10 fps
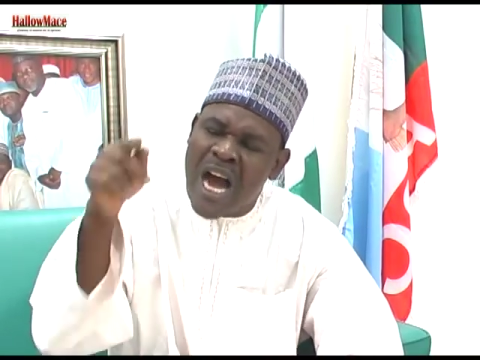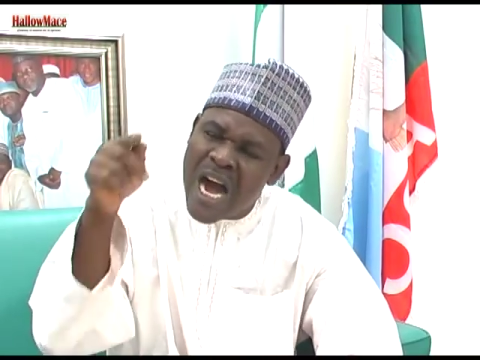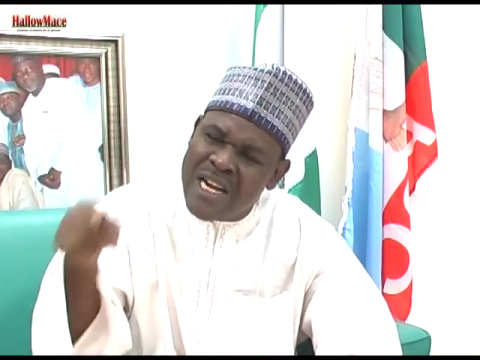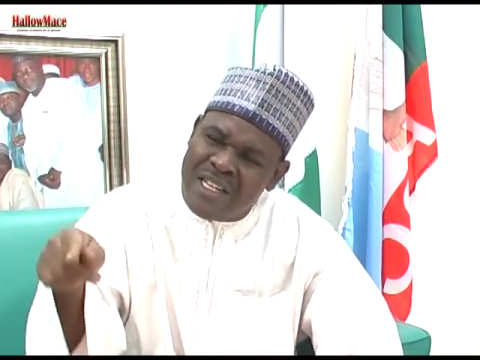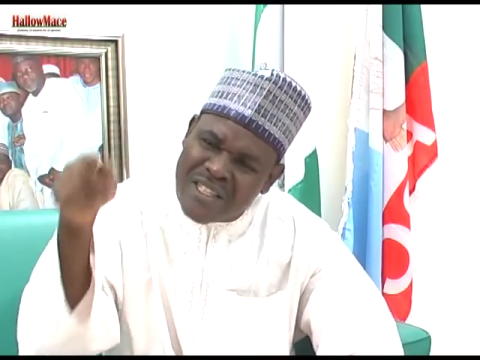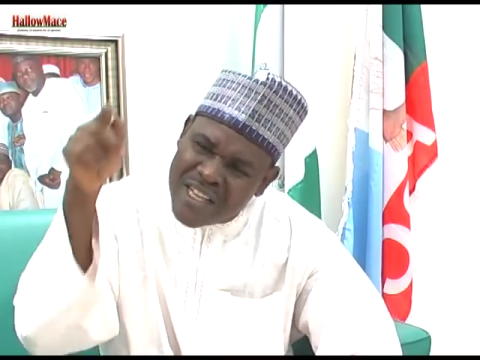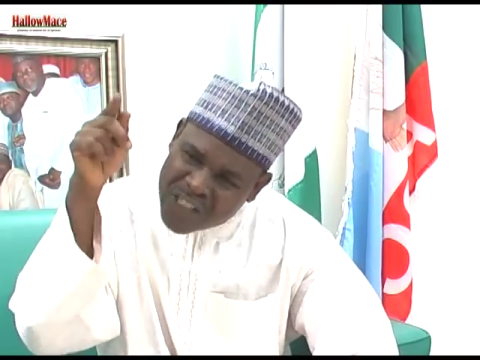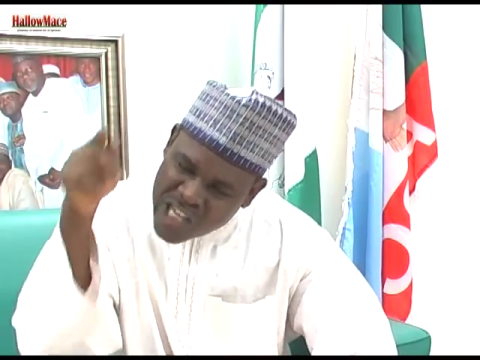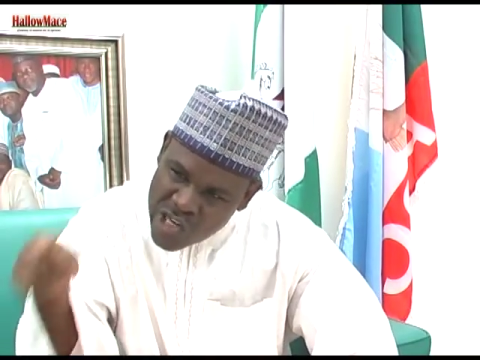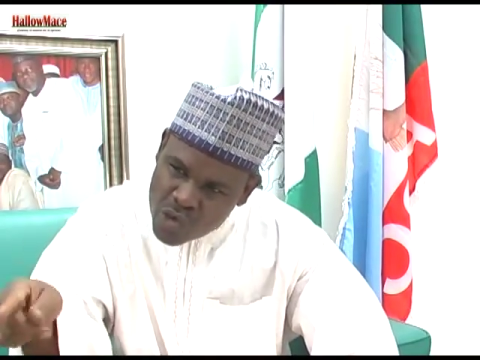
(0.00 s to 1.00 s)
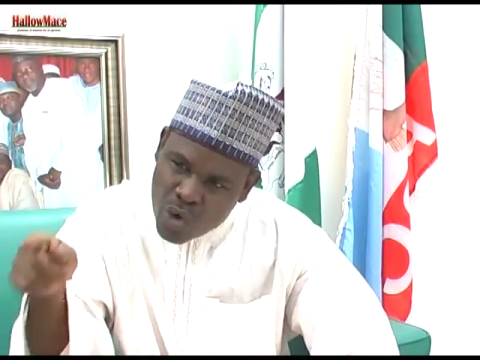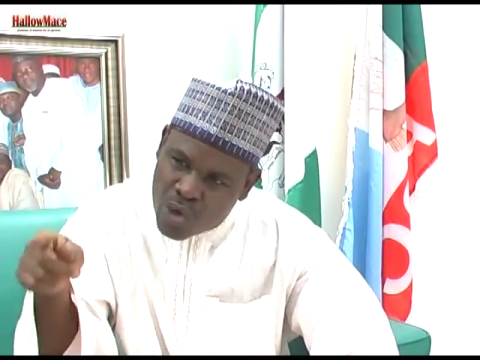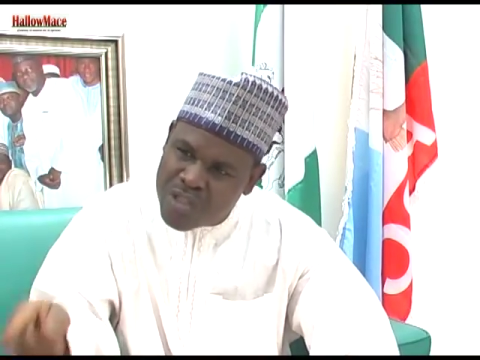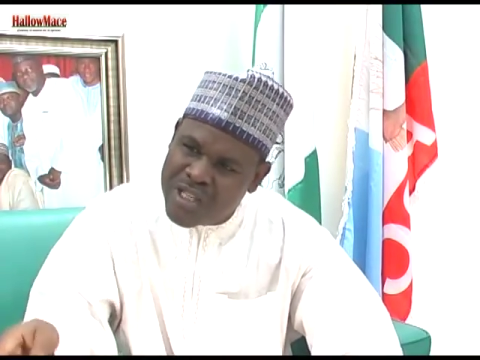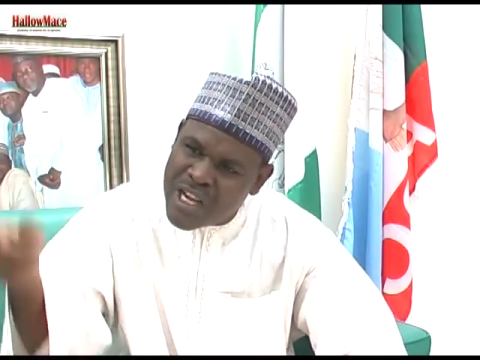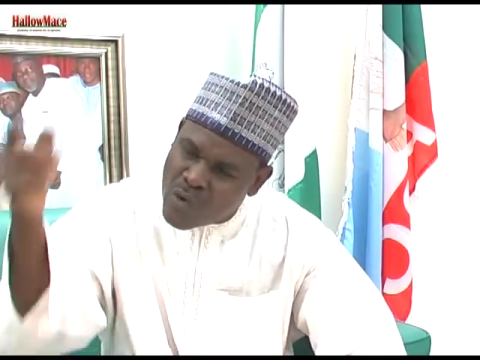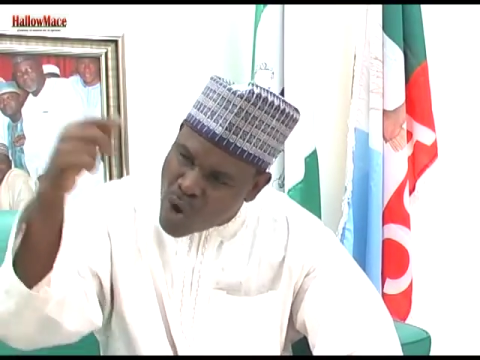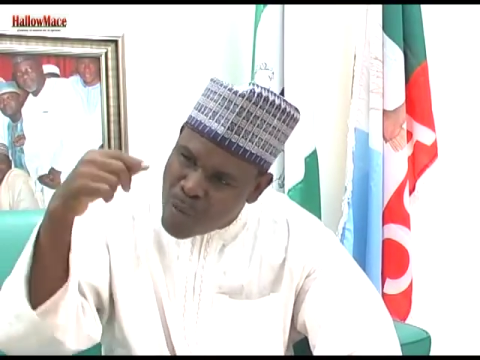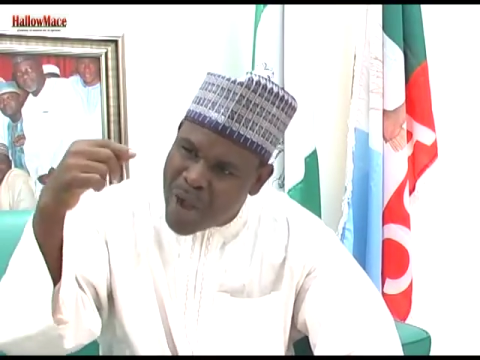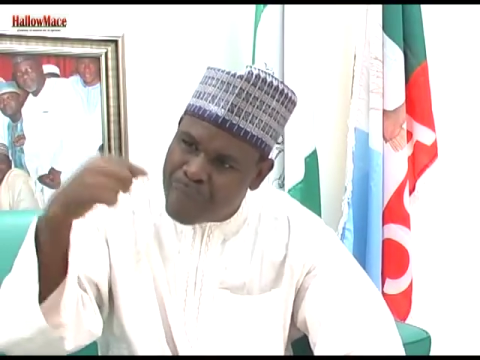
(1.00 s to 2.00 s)
and they tell us, they
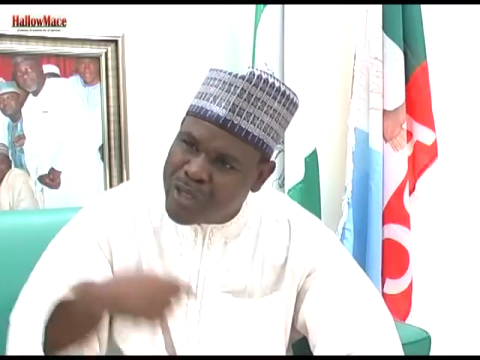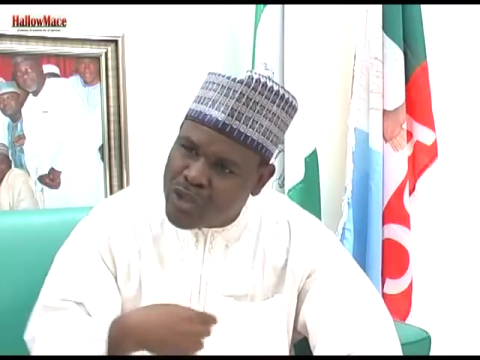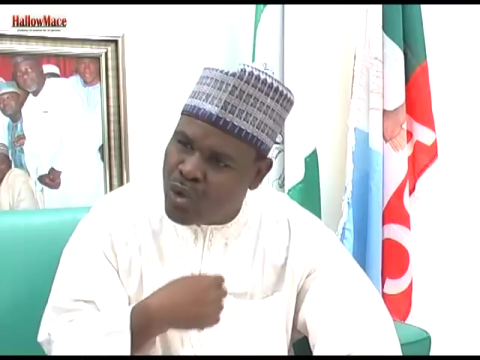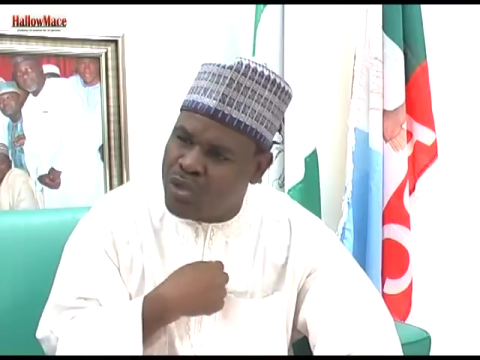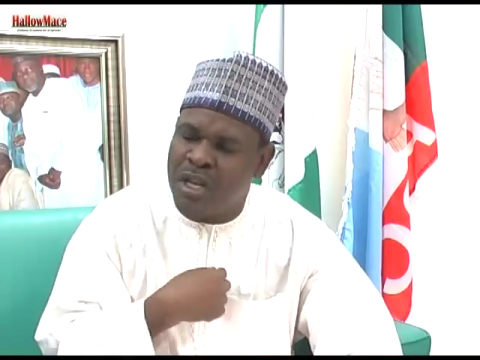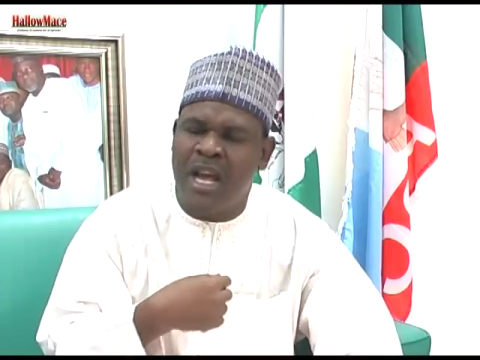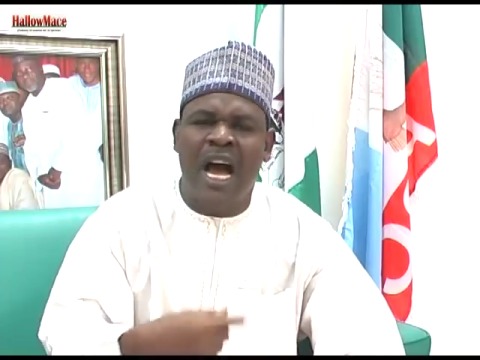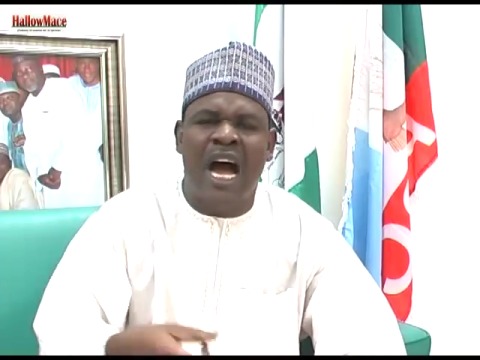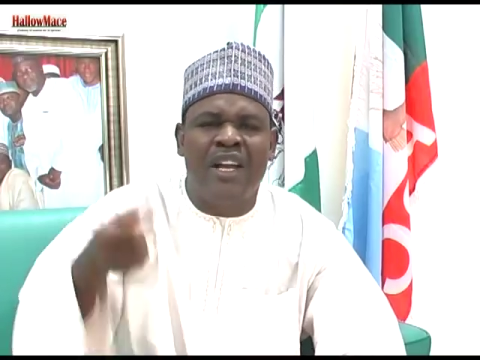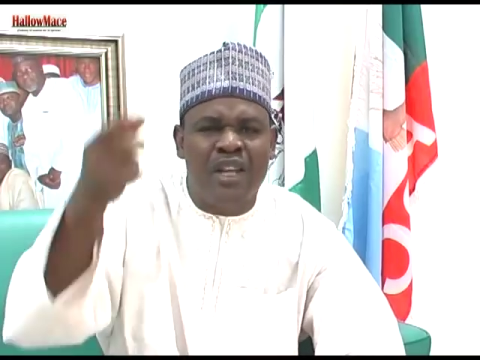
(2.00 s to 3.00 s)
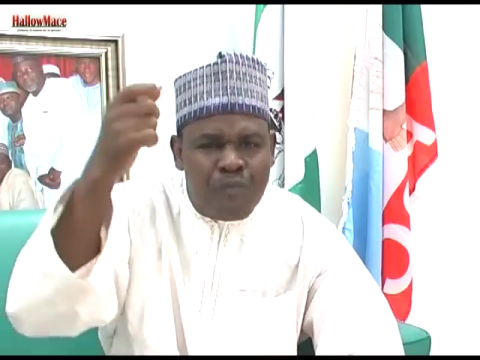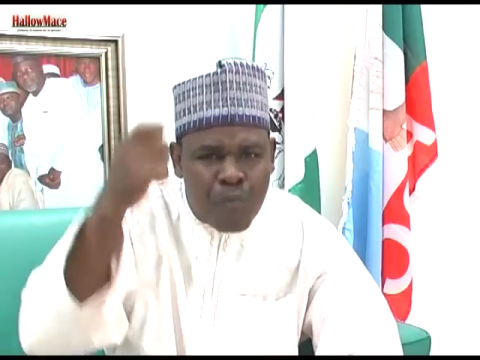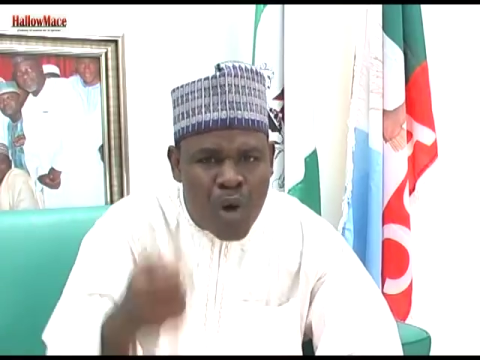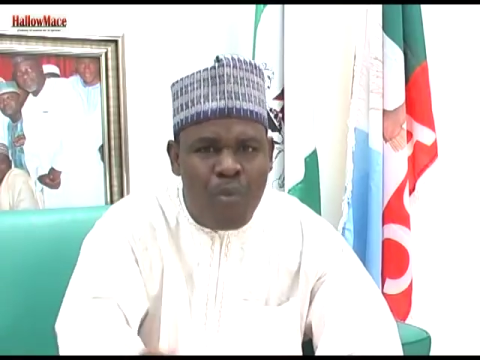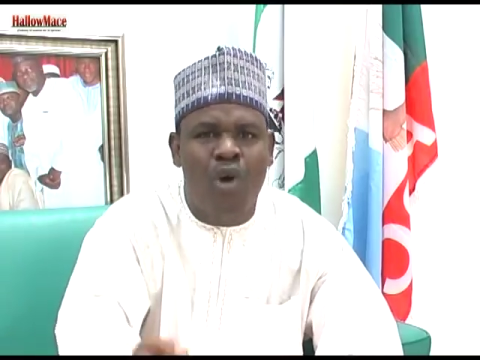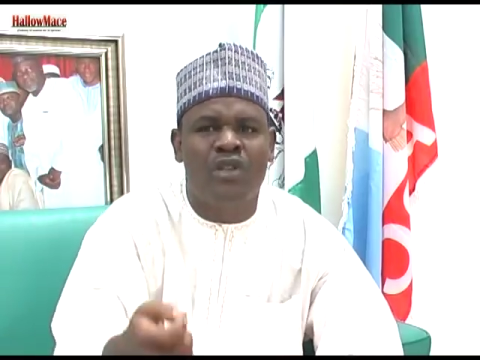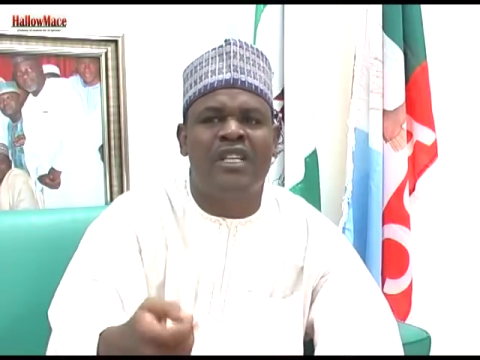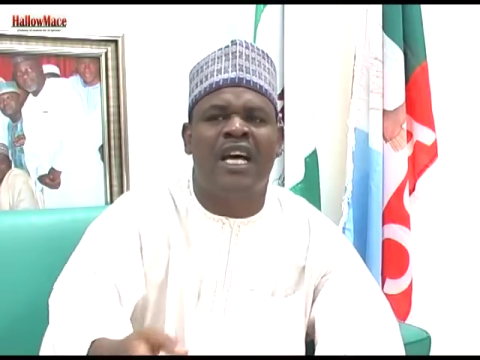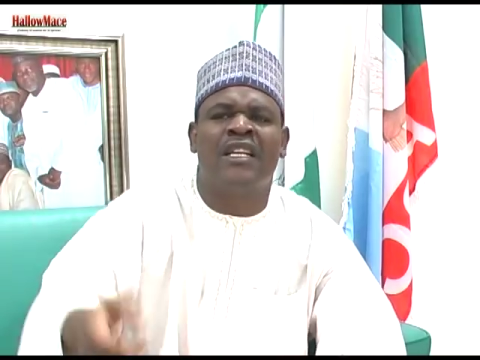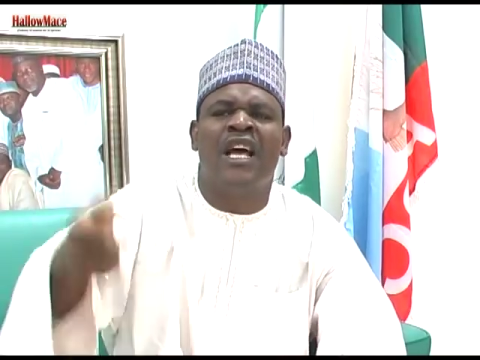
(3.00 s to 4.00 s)
come and meet us and inform us
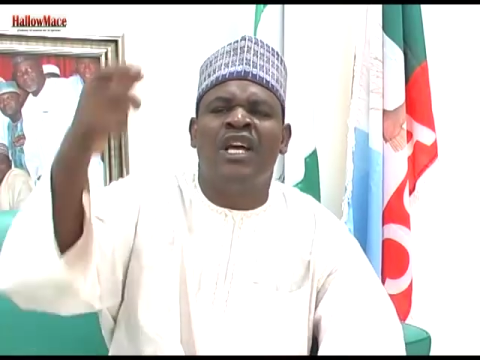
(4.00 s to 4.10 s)
that